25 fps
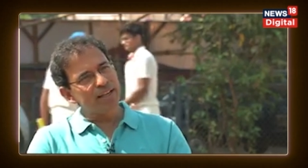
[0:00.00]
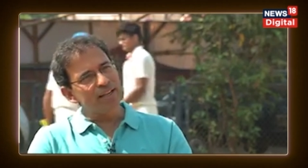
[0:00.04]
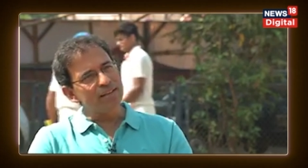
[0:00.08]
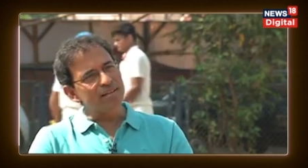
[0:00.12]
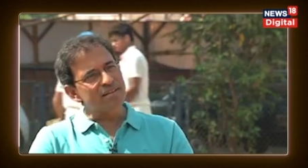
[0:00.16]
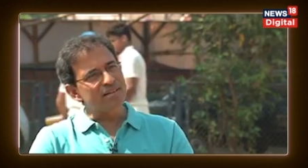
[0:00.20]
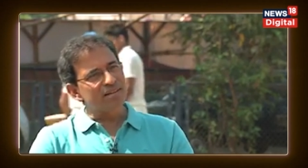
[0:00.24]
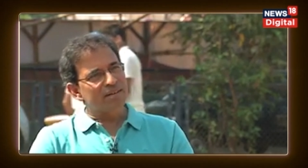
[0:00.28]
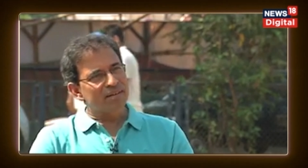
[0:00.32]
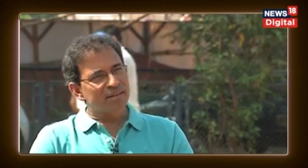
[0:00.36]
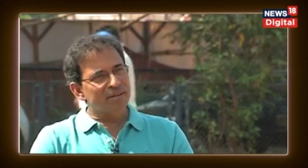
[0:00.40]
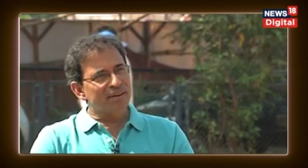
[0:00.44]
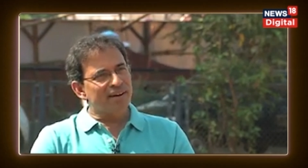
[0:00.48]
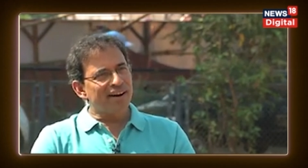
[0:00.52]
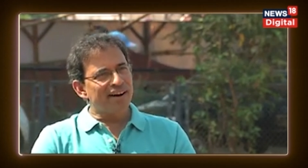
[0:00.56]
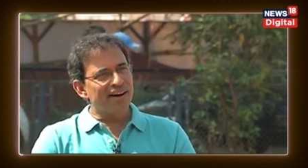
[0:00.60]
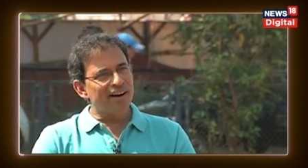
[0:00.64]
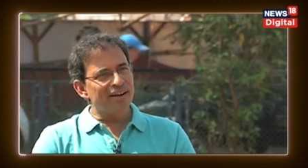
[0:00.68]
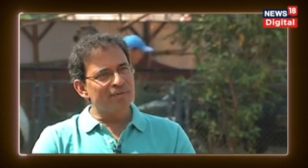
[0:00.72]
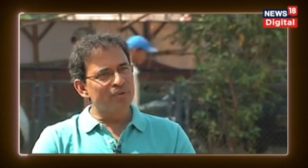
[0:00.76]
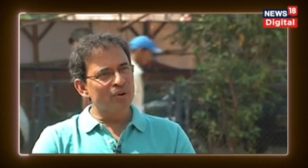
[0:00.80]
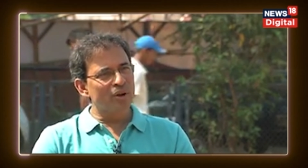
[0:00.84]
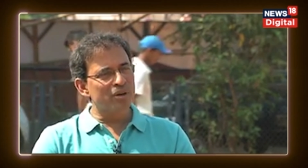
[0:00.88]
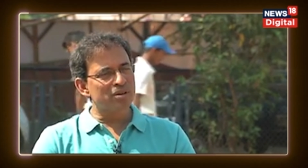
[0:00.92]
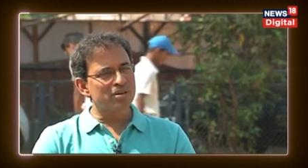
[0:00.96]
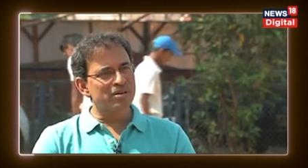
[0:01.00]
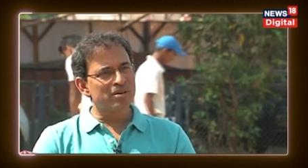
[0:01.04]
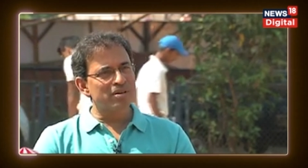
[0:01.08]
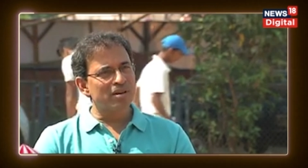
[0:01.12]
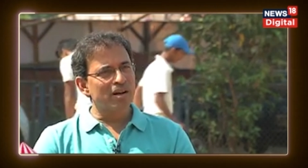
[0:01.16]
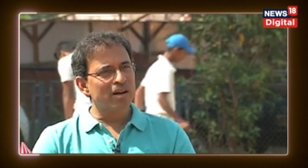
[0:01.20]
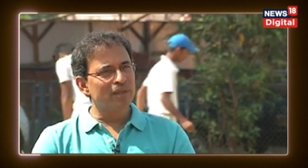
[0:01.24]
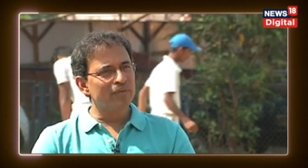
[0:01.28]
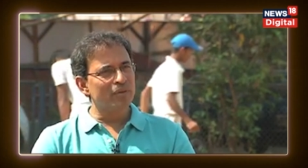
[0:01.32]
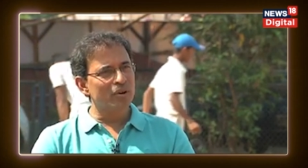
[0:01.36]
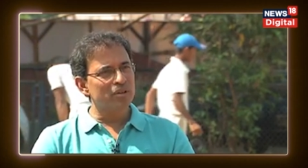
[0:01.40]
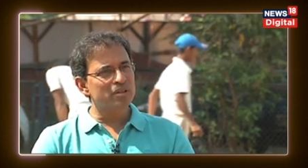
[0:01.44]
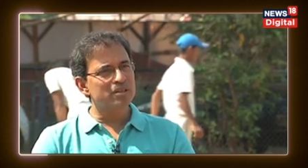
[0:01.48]
Lions. I've
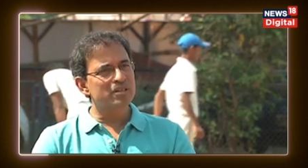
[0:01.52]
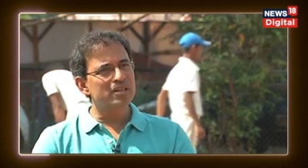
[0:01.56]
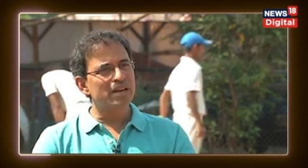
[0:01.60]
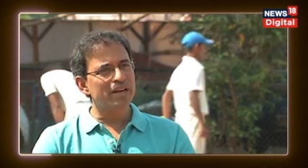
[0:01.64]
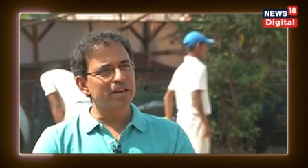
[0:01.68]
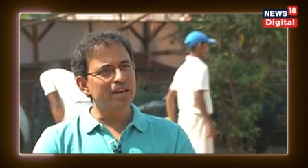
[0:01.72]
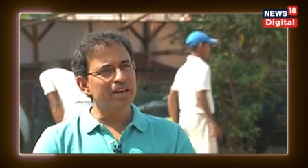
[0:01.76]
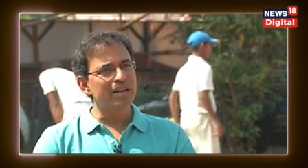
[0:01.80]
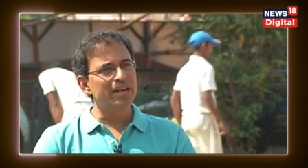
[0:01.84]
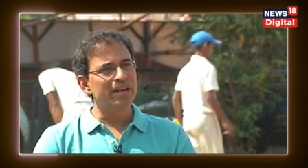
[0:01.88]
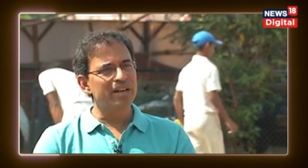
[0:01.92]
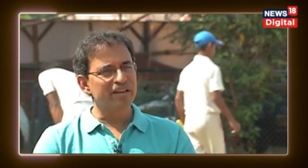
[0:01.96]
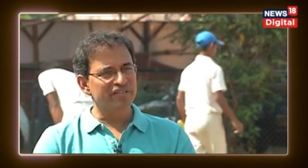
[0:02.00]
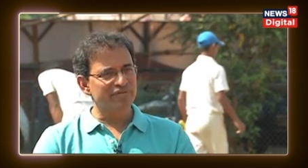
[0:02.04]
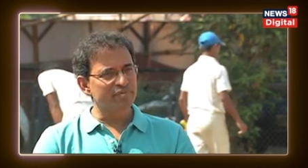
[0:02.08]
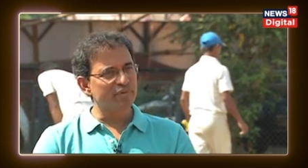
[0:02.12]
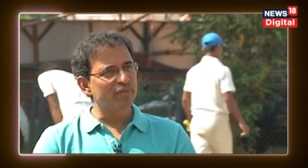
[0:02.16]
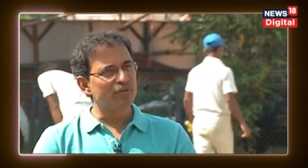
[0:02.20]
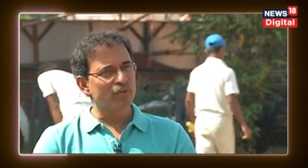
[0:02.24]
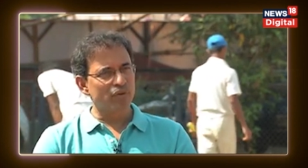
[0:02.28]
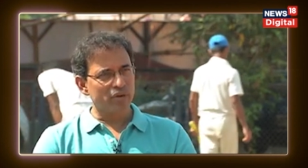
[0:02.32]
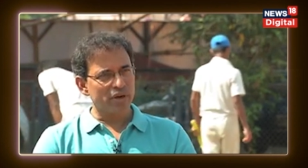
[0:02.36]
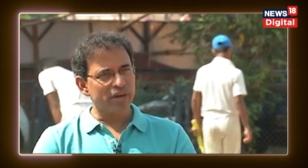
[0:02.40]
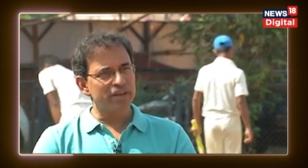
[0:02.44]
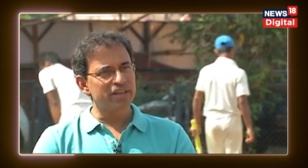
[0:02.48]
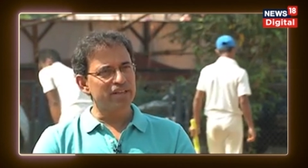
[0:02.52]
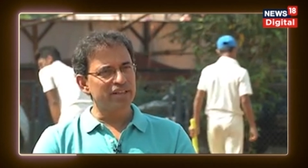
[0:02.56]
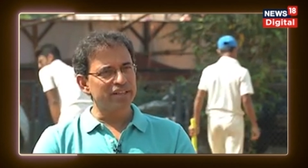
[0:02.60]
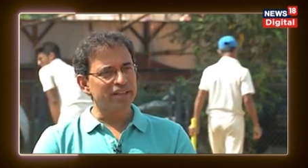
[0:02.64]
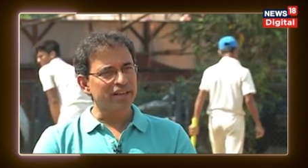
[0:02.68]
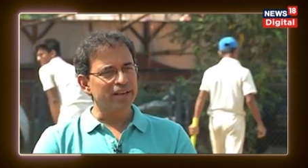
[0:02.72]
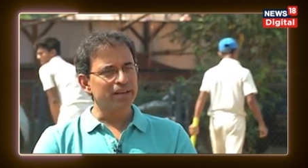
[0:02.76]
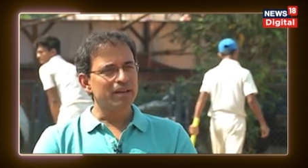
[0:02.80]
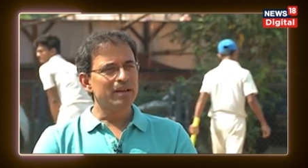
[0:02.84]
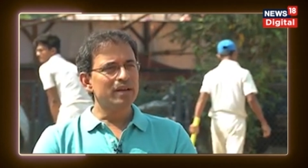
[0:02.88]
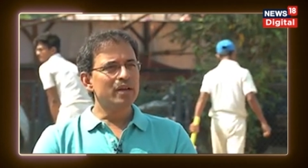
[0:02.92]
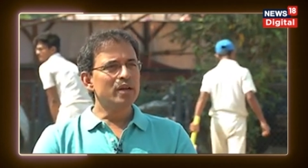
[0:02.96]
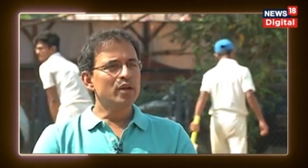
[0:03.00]
not studied enough before writing
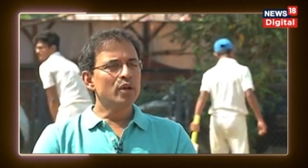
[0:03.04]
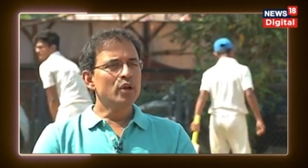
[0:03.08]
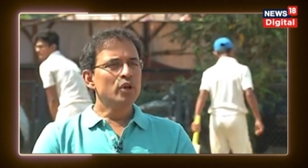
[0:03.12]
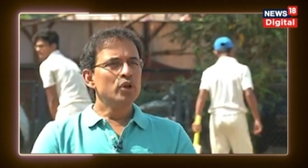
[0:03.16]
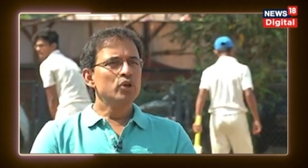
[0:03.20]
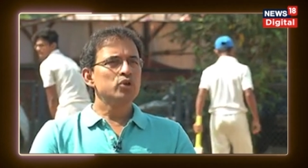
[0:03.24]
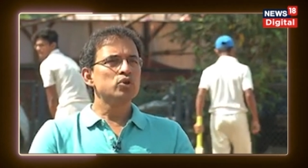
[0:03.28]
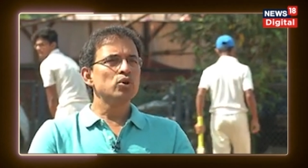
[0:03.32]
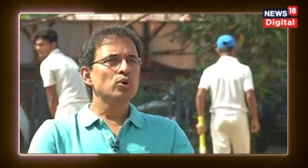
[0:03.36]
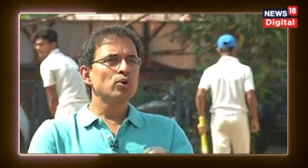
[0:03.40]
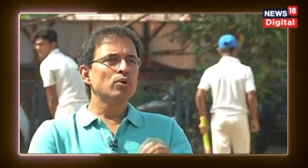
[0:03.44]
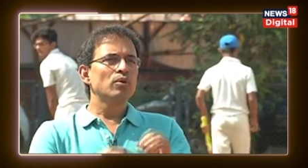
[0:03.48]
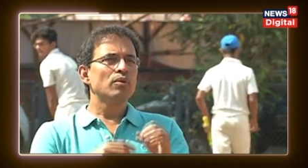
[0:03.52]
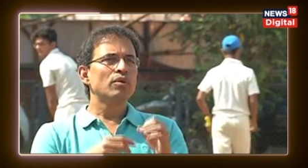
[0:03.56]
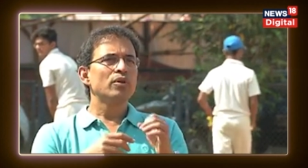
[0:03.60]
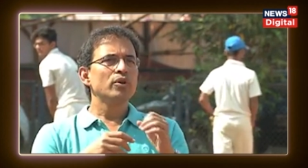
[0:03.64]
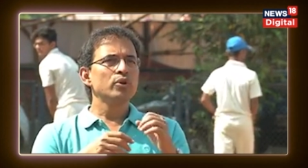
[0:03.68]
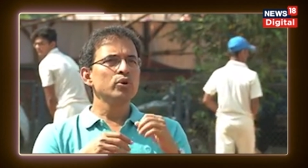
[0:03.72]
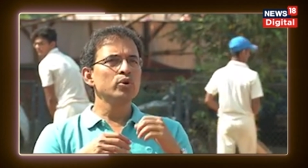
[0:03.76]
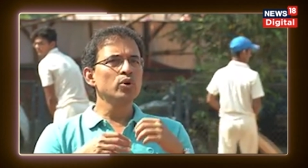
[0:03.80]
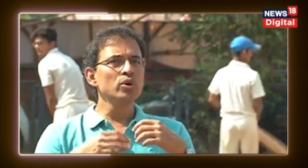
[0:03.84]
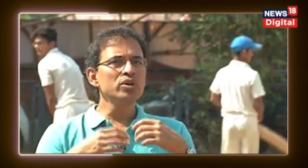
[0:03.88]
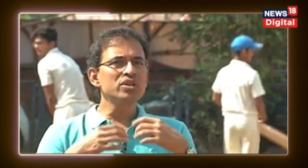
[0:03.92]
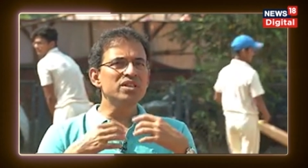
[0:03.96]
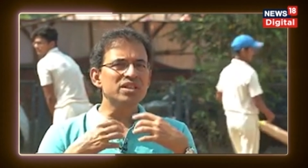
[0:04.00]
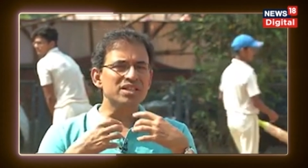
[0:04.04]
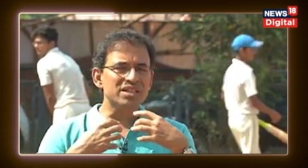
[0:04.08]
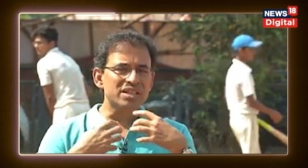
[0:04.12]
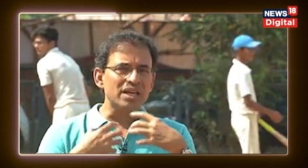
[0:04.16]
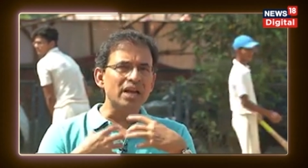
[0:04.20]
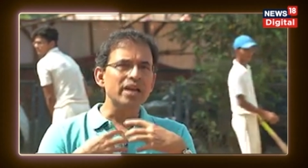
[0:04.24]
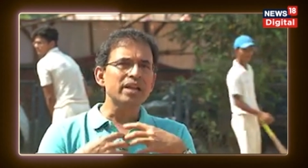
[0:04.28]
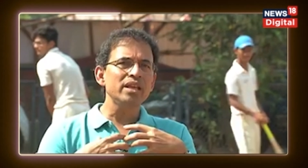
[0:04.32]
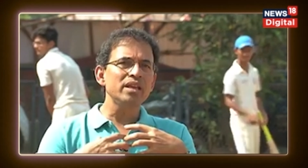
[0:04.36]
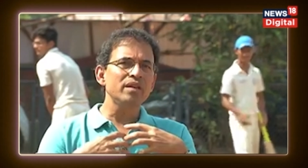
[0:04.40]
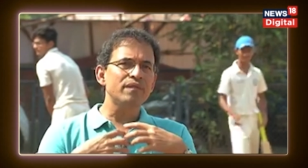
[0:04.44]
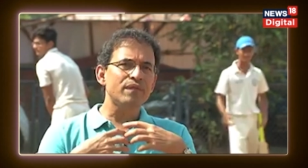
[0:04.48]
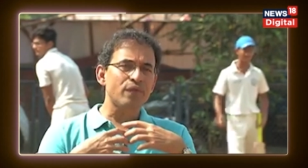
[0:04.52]
that. So you don't
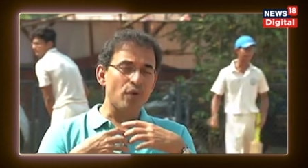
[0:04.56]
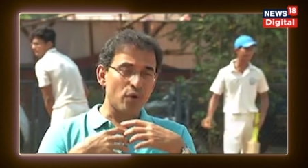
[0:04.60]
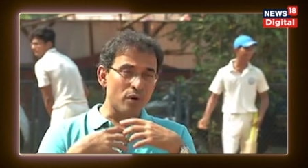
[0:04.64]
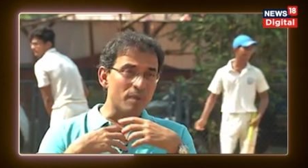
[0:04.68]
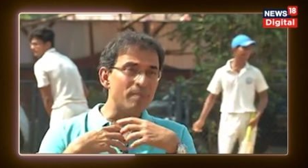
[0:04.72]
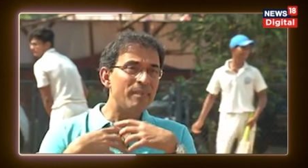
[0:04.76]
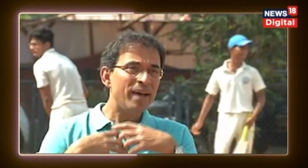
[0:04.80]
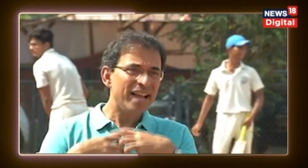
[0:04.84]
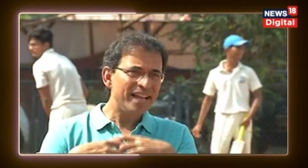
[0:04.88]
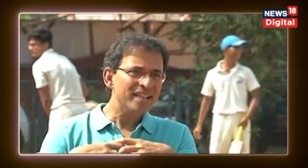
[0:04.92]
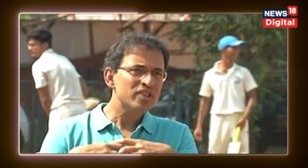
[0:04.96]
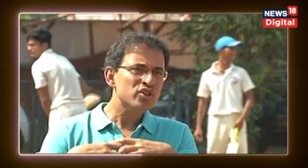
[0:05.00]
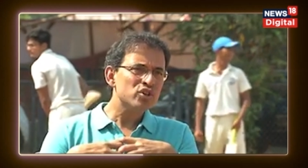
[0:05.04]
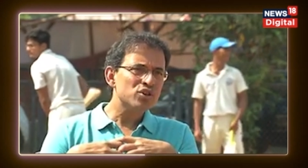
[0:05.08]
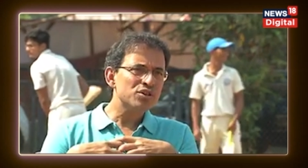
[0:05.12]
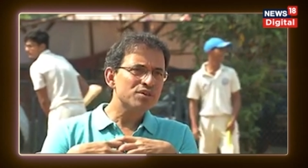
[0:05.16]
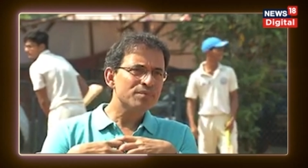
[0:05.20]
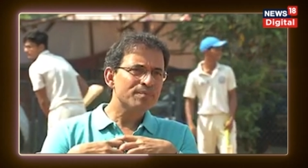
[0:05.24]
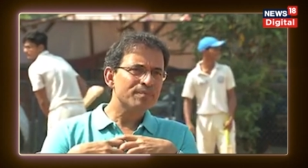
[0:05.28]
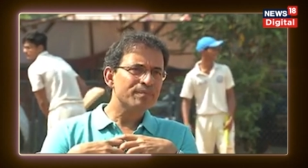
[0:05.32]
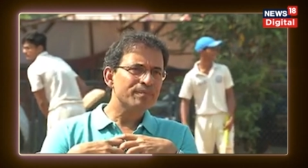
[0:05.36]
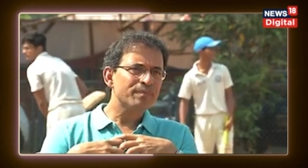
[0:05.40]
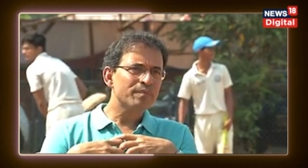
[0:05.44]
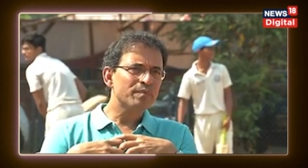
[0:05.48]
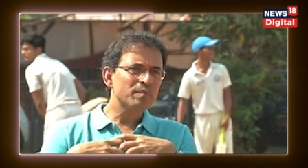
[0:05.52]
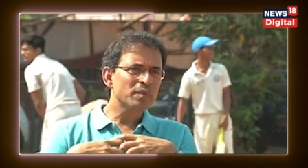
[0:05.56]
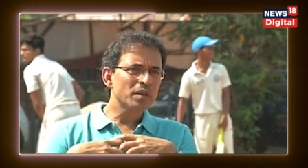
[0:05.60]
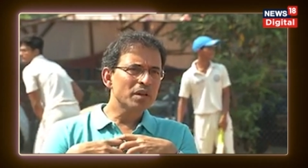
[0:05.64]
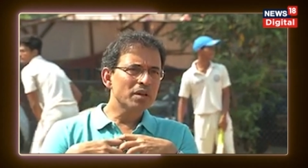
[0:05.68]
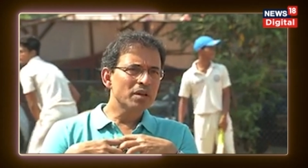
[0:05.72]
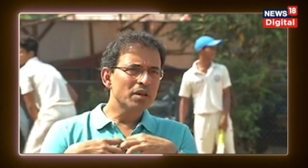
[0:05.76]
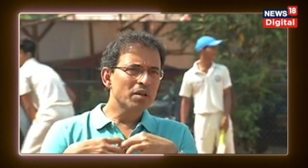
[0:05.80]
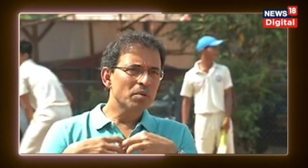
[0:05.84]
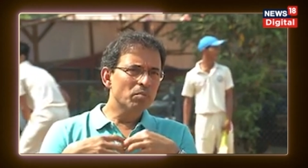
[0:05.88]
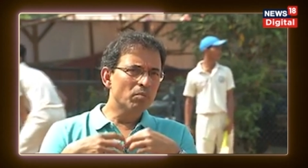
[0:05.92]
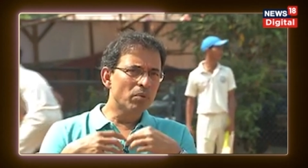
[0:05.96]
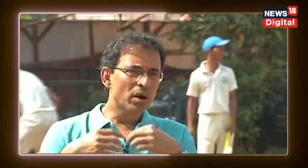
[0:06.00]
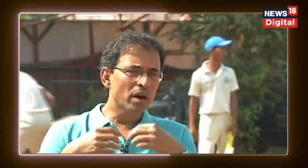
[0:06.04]
study for a match,
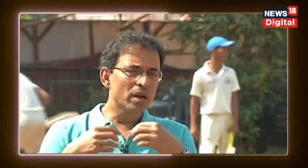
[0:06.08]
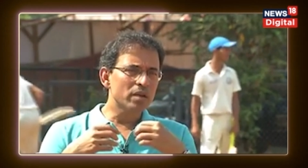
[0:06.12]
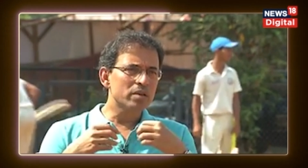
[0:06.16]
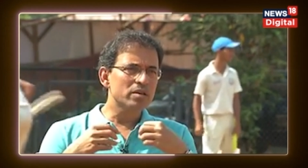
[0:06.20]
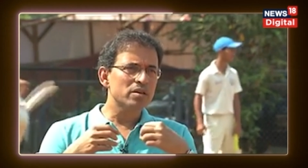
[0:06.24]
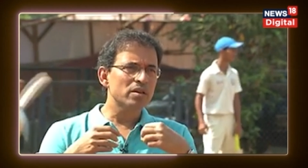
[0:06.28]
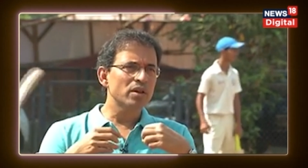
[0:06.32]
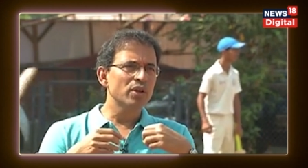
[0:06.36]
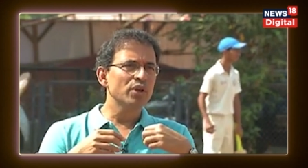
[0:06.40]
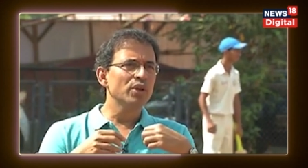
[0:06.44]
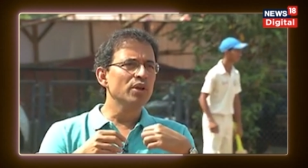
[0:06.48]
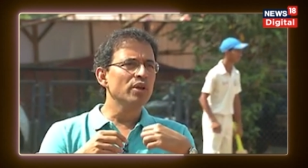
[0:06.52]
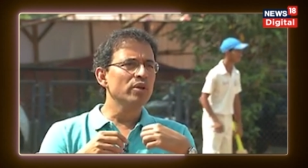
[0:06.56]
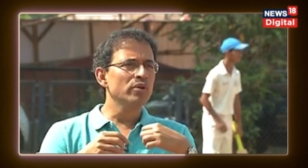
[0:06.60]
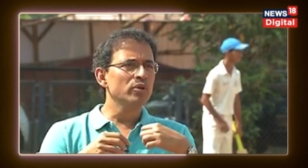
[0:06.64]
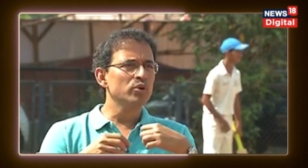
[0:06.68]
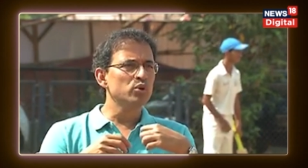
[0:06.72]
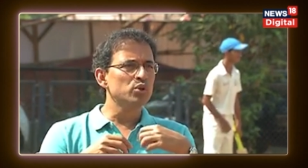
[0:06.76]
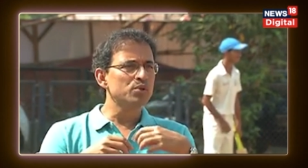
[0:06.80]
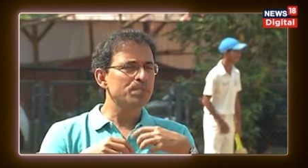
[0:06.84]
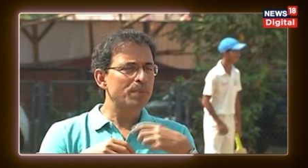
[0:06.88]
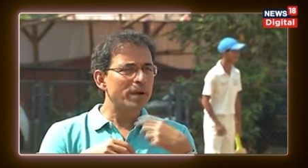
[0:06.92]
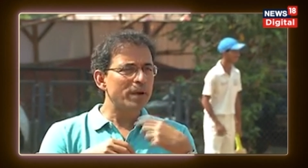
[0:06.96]
but you